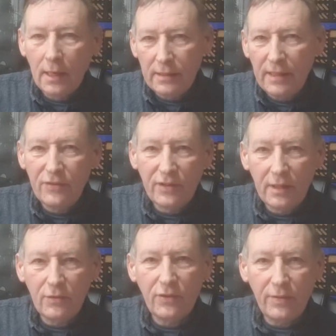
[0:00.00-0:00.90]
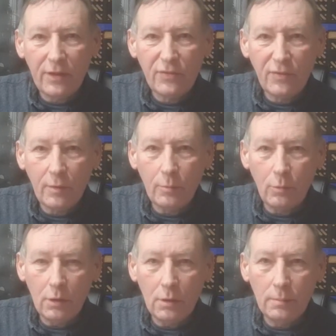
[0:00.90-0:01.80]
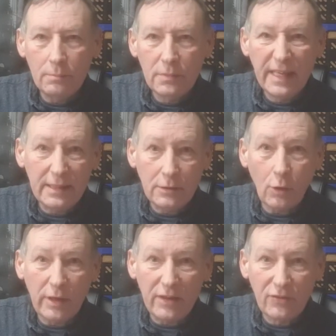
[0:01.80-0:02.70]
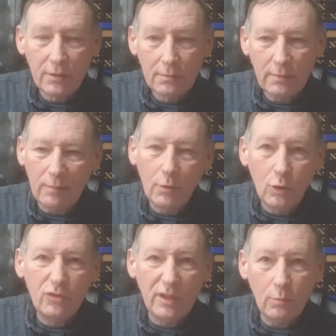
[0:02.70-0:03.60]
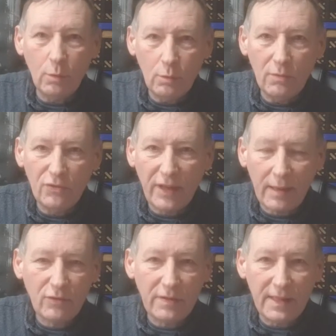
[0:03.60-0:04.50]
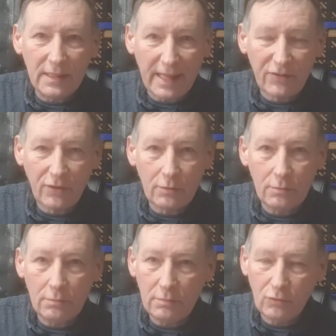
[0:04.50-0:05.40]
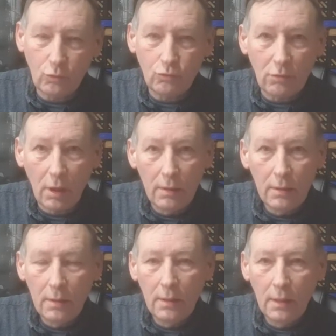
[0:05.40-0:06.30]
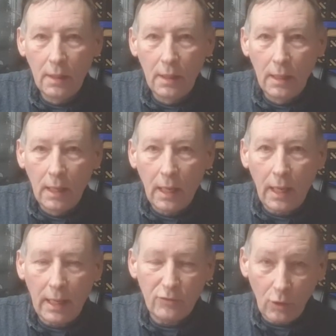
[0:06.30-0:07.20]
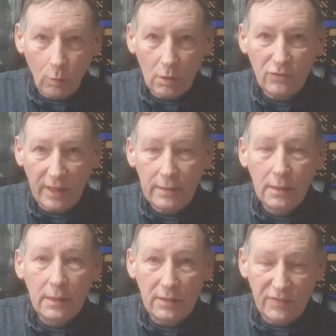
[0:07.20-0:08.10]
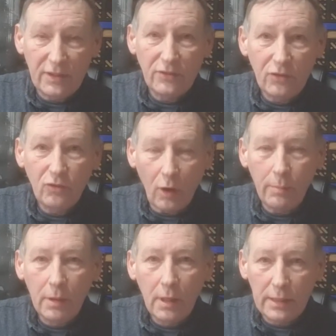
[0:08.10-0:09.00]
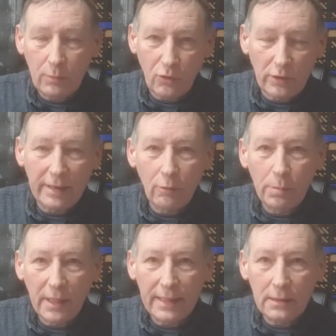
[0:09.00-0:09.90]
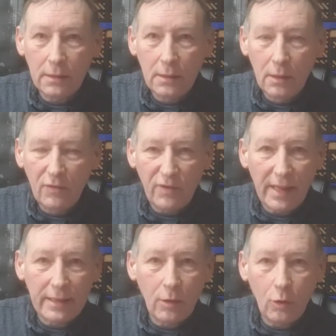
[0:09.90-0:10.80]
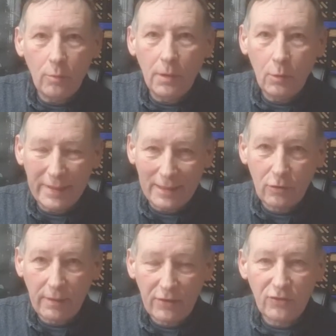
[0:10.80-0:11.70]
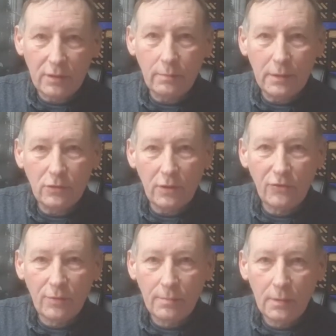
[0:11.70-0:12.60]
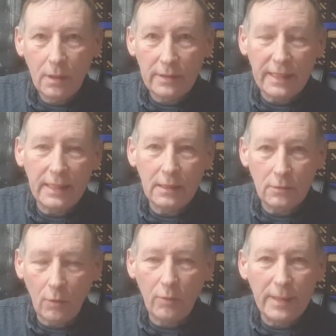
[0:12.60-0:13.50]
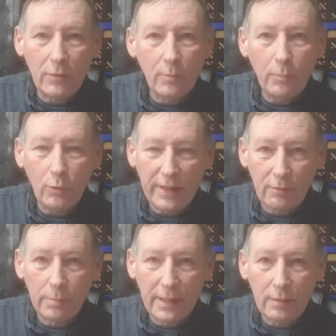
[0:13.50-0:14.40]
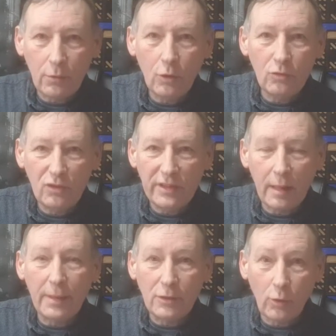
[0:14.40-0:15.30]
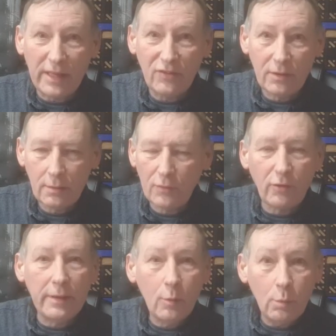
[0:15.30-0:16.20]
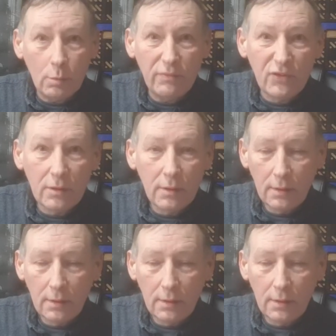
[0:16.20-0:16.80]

And his skills in this film were killing doggies, well, hunting wolves out in the Alaskan tundra. And one day he finished his job and he was on an aeroplane flying home when it crashed in the wilderness. And he and all the men on board the aeroplane were hunted down by doggies, sorry, wolves.